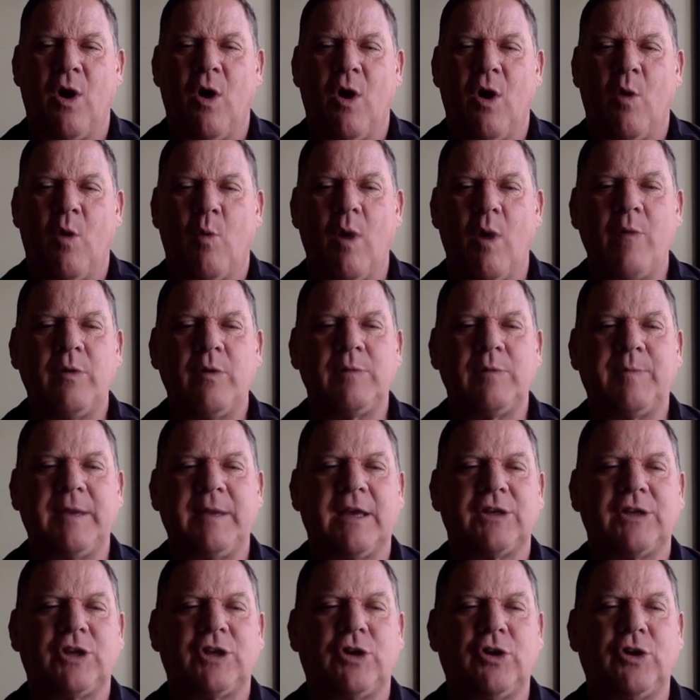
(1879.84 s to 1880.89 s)
What would be
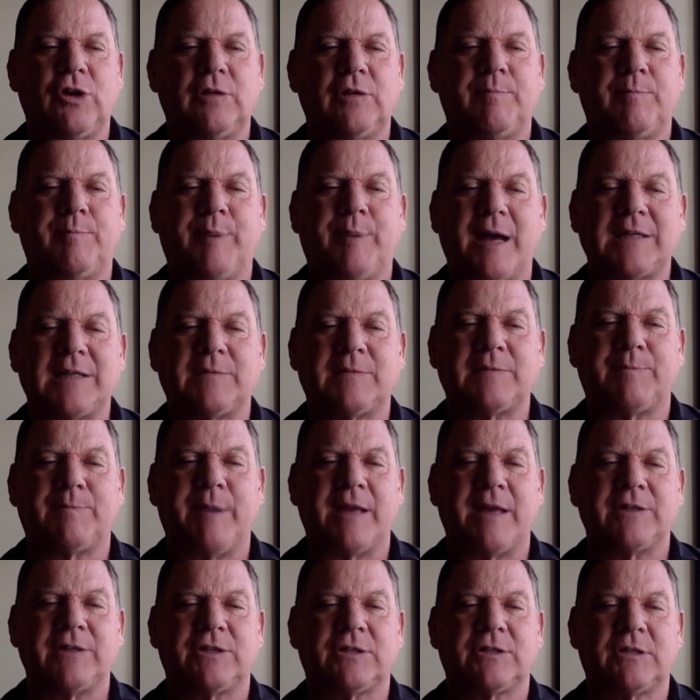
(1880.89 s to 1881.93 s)
a good bus
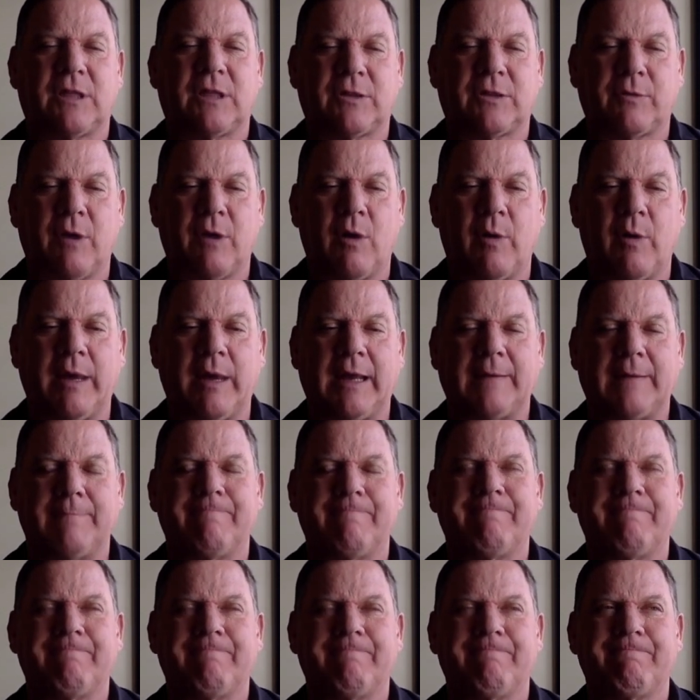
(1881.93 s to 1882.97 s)
bench to throw in?
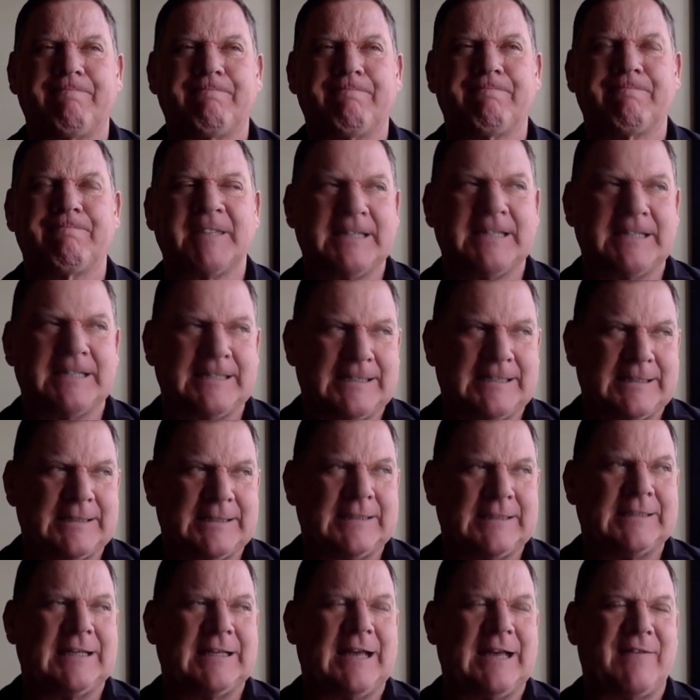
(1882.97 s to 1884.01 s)

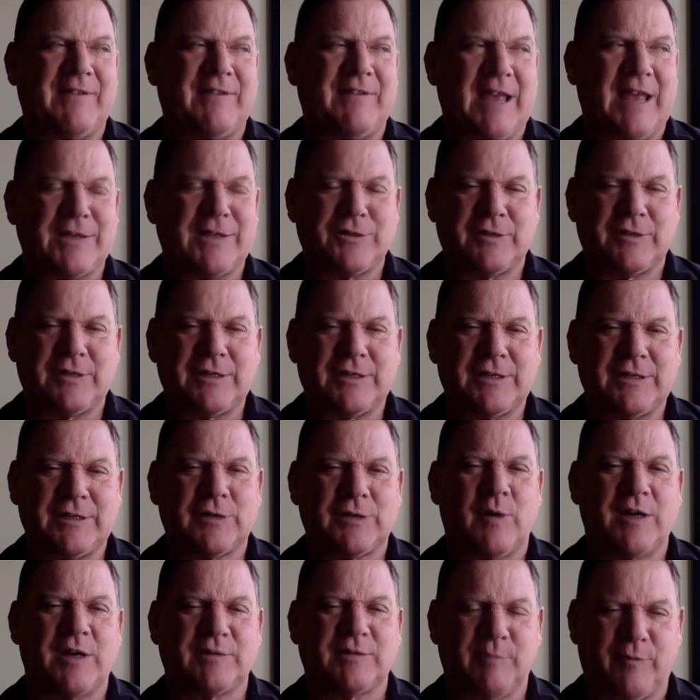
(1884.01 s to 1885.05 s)
I've answered this
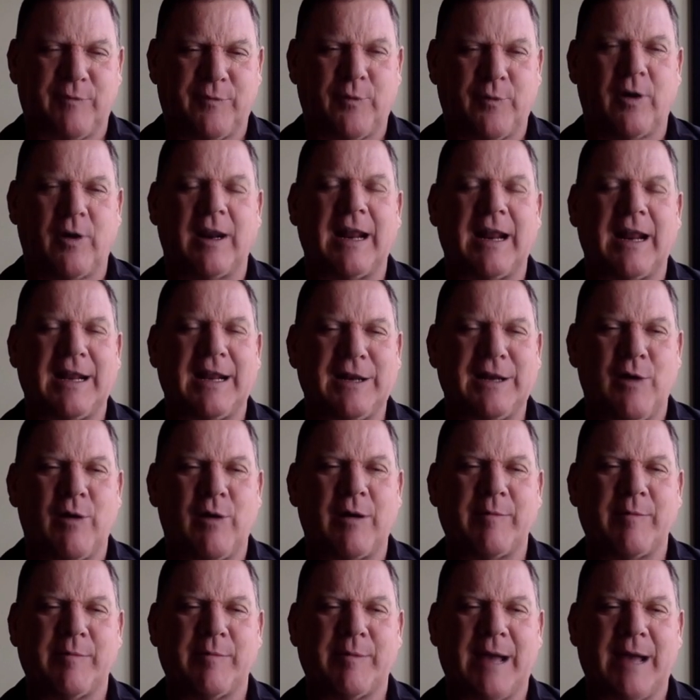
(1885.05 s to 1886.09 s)
question before, and I know what
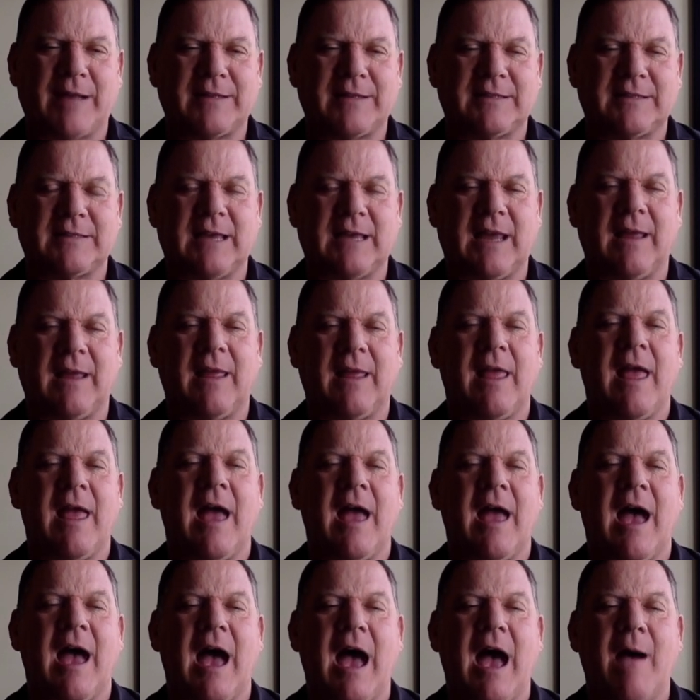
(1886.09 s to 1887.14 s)
I'm about to say.
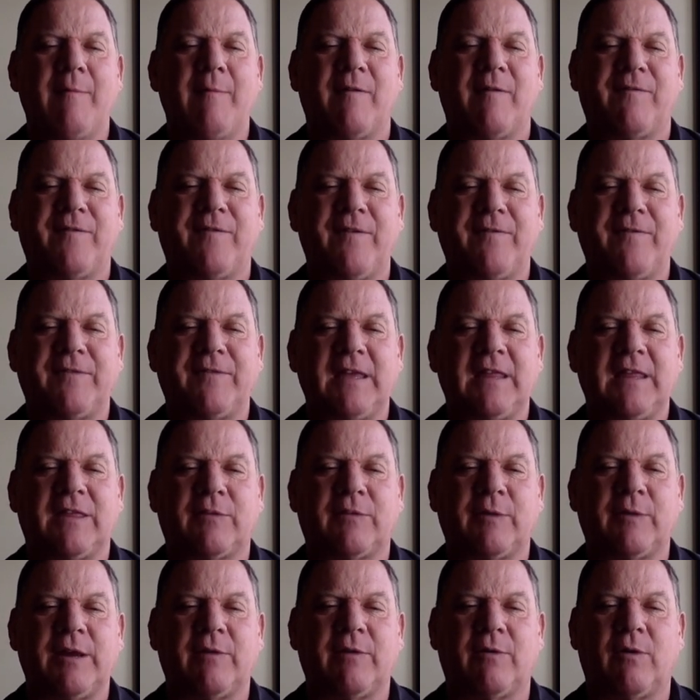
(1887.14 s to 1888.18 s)
I'm a
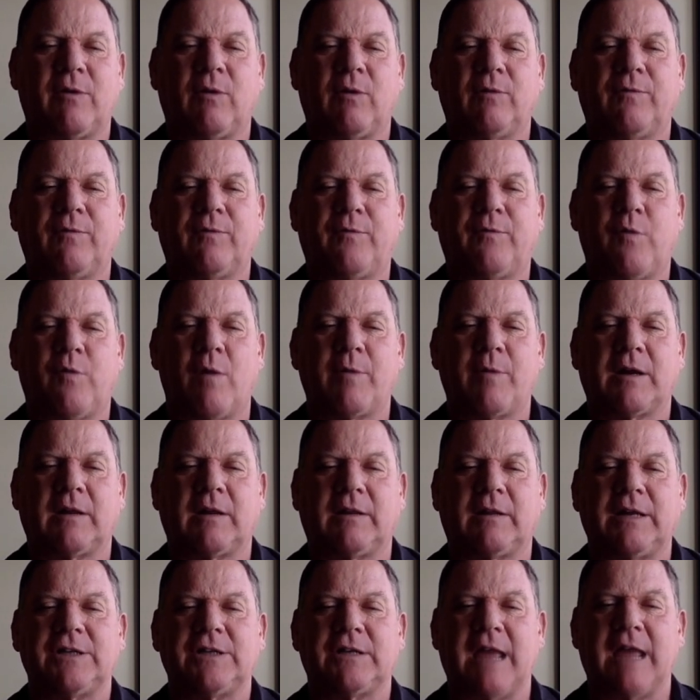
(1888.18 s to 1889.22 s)
53 year old former
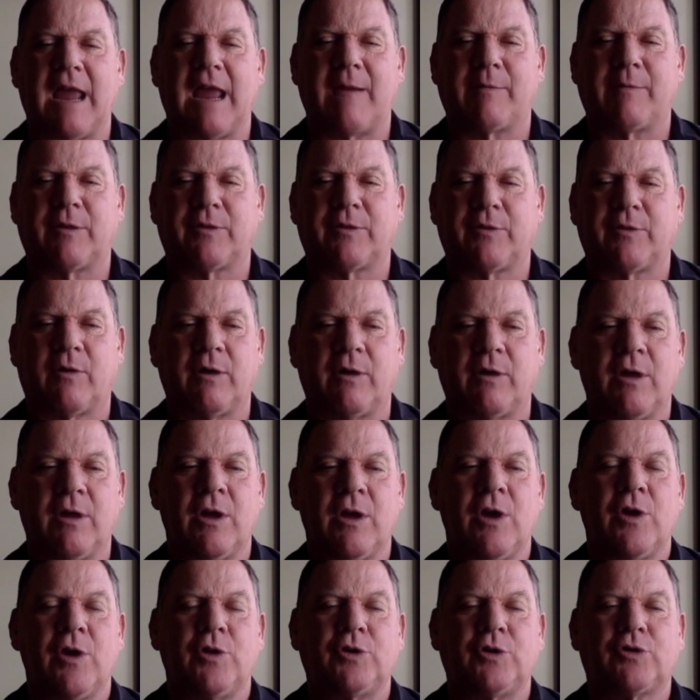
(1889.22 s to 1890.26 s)
collegiate hammer thrower
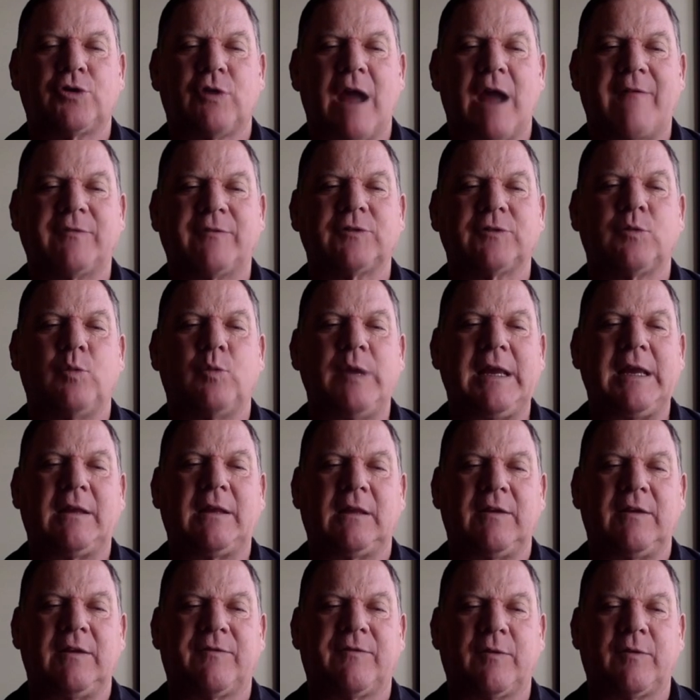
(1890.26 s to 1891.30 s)
who travels
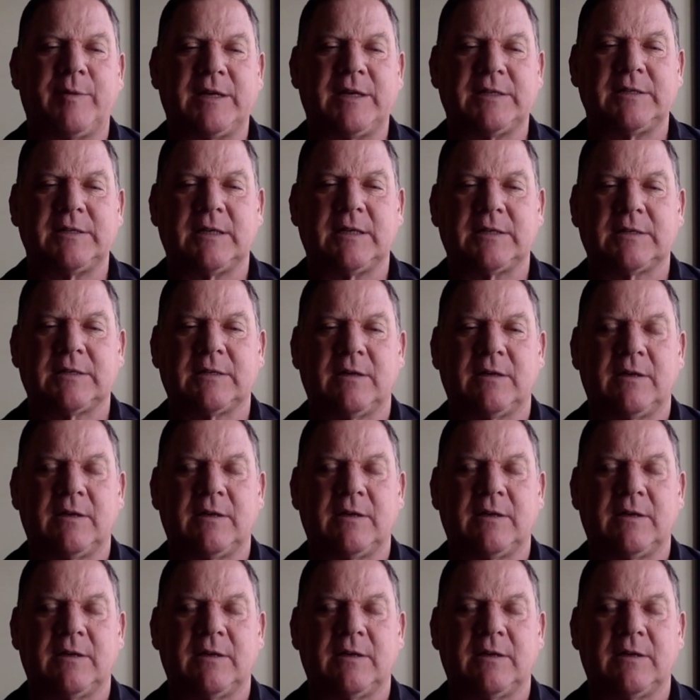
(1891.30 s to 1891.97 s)
weekly for business.